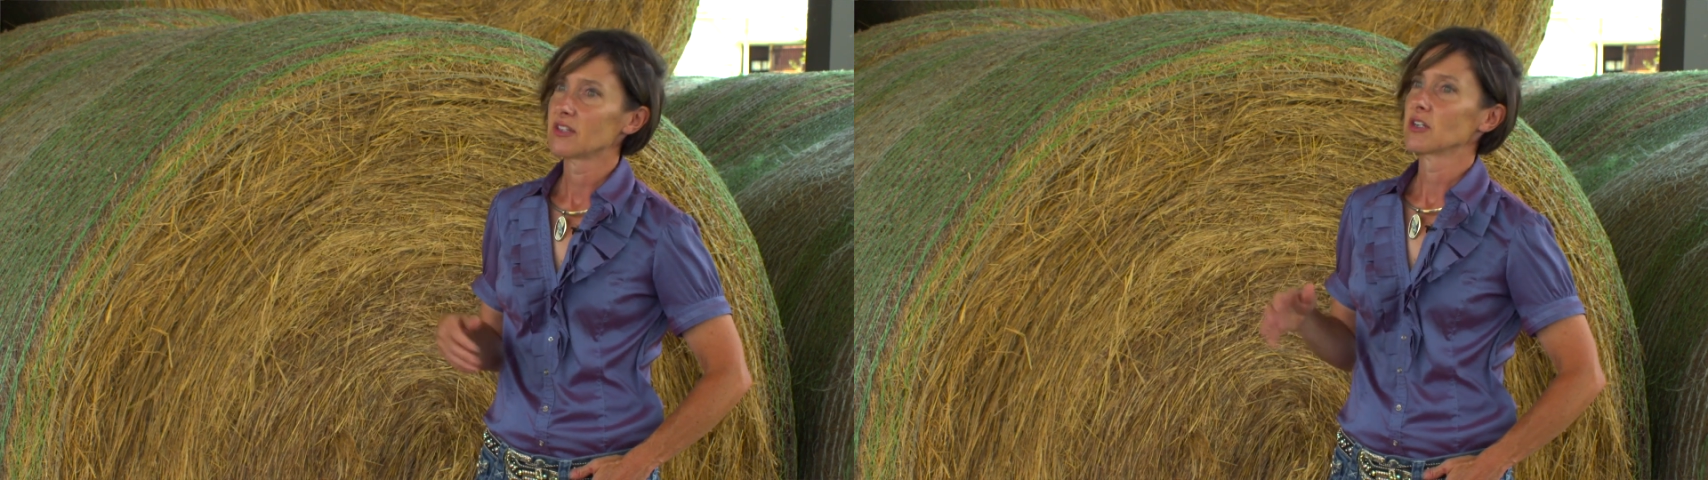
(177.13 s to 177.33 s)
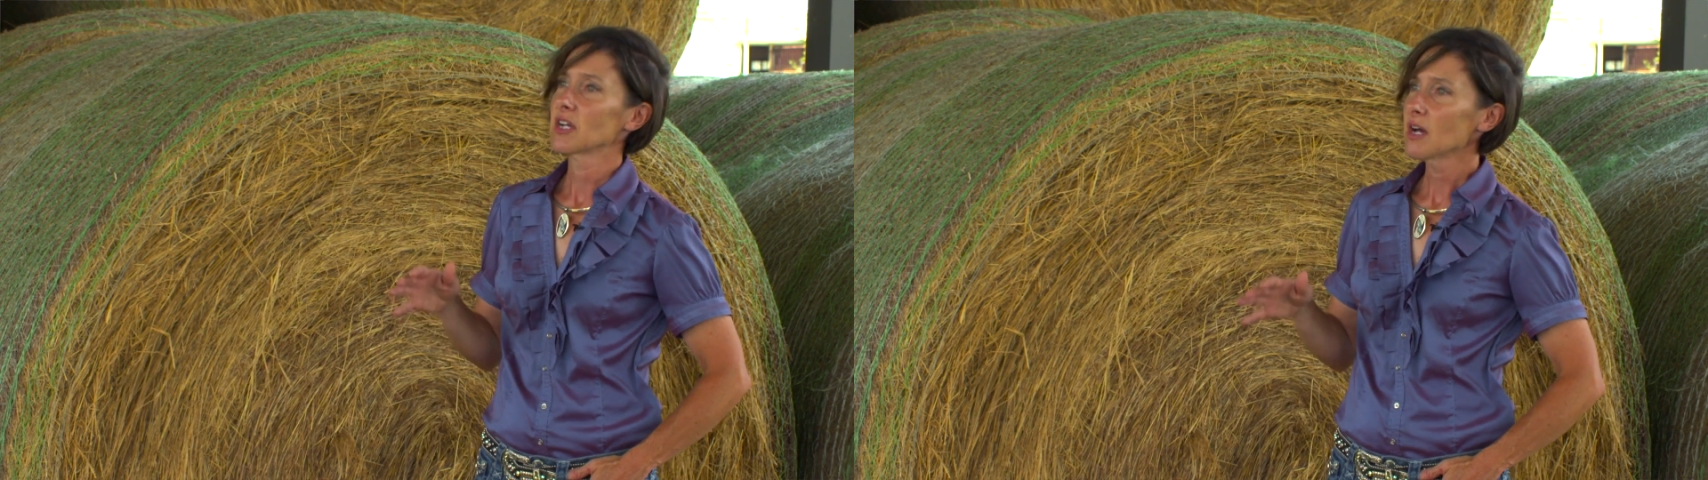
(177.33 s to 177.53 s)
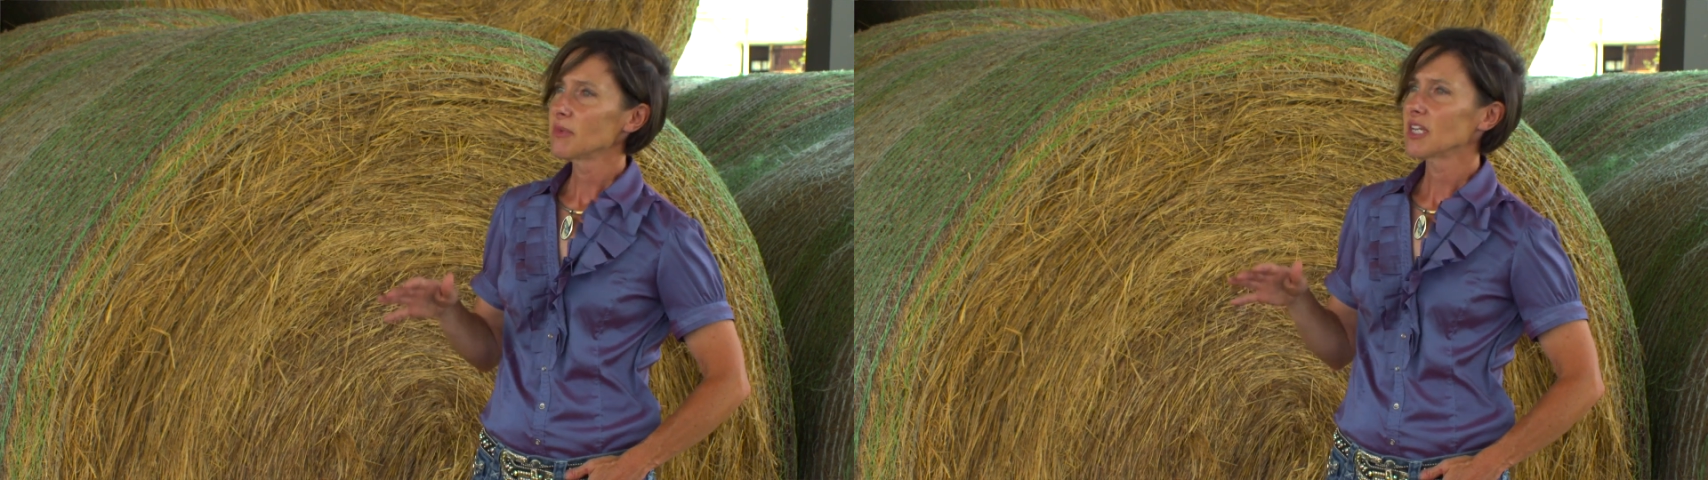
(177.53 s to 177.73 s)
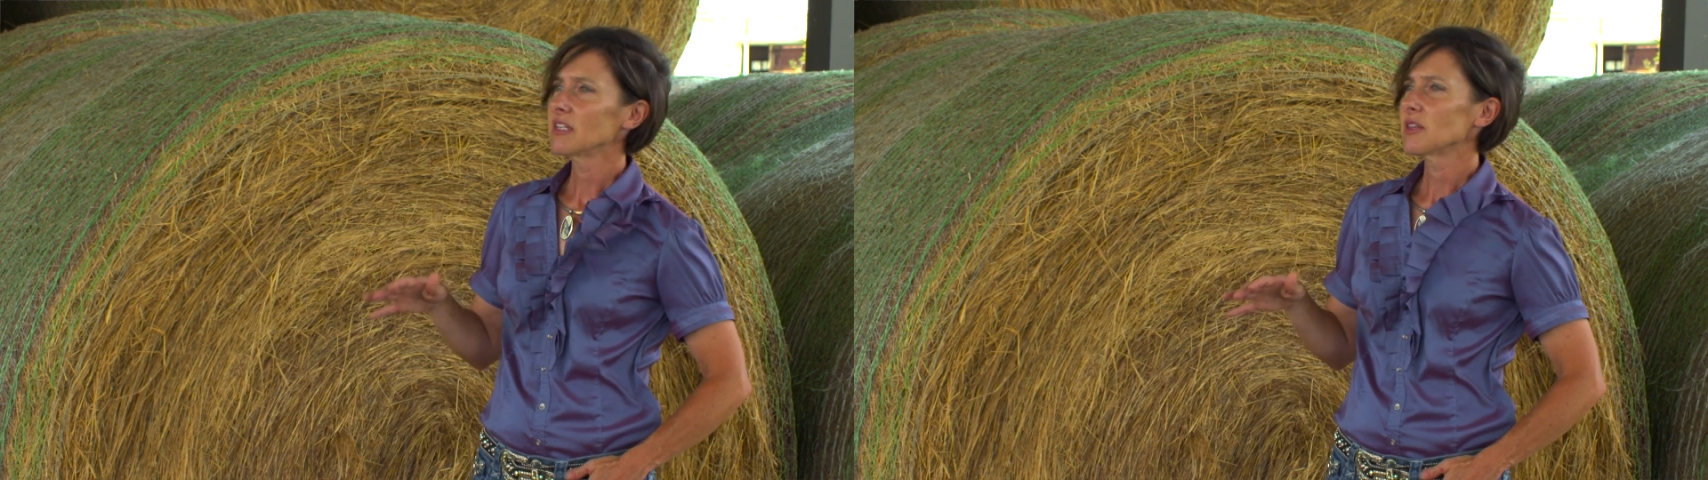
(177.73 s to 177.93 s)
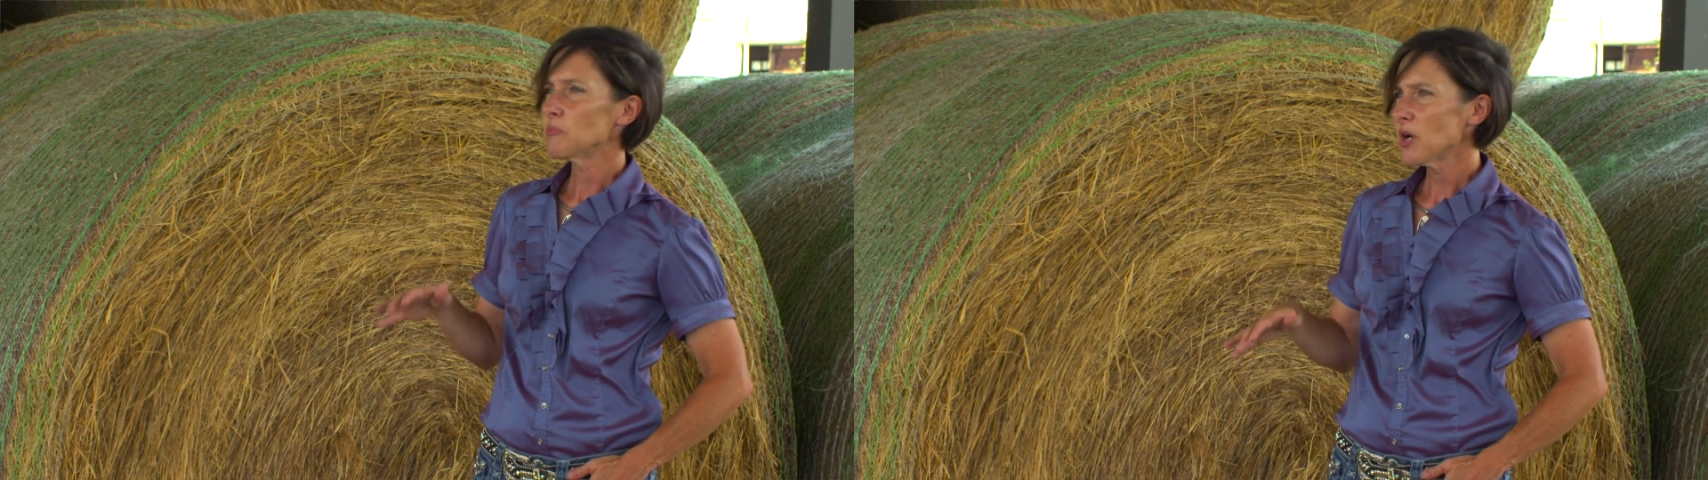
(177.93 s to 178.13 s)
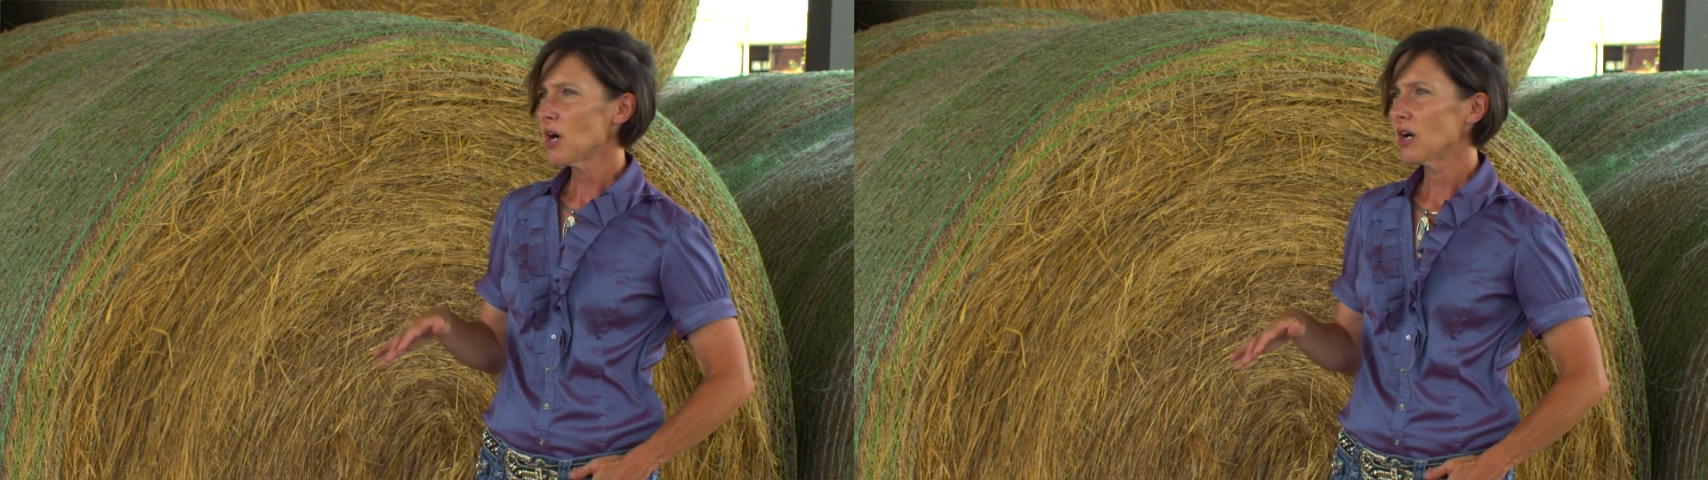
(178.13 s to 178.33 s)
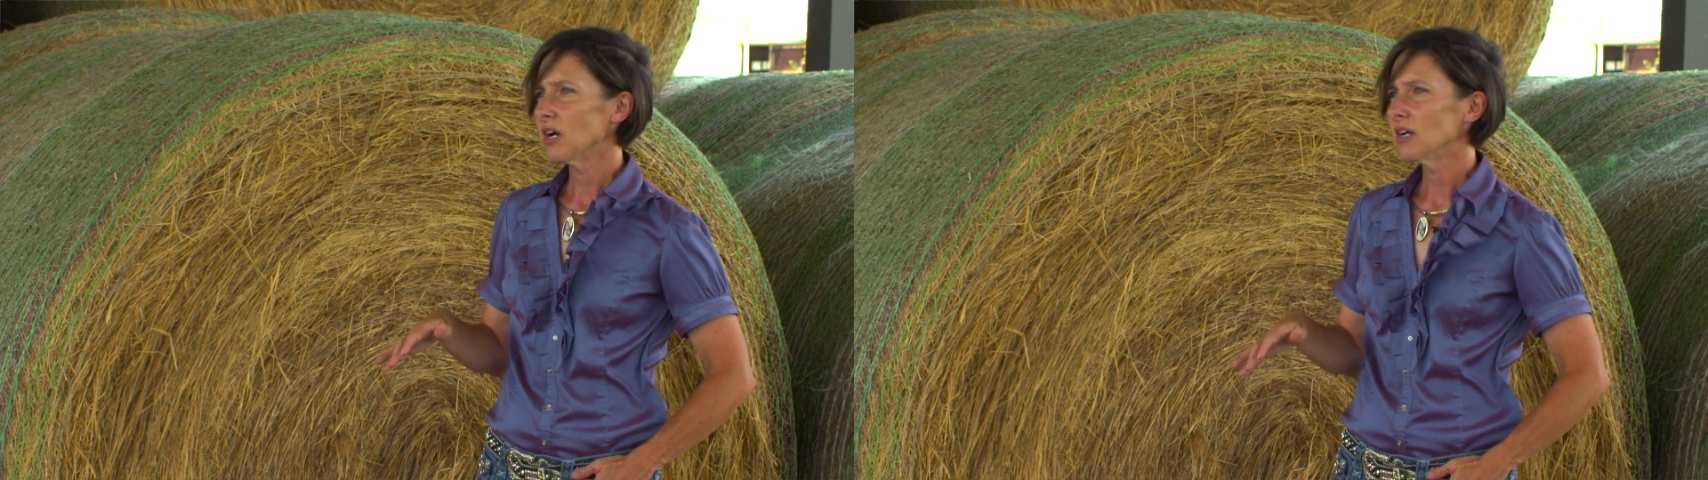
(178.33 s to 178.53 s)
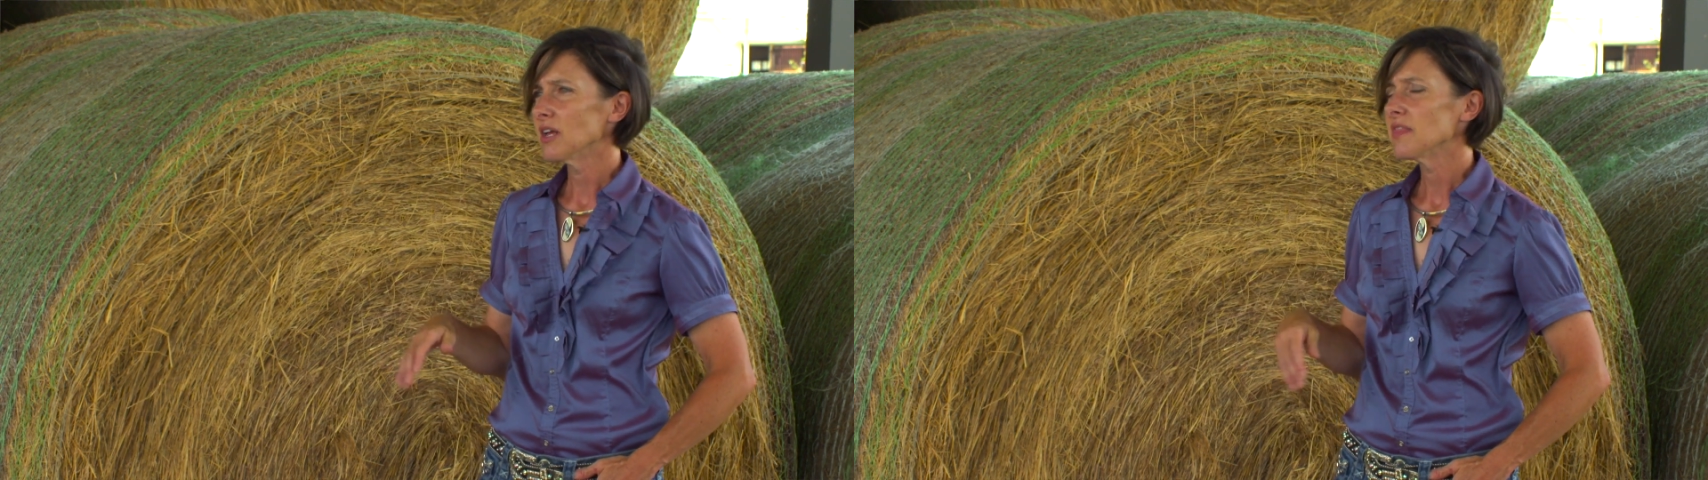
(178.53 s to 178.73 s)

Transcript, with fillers: they're coming into the barn,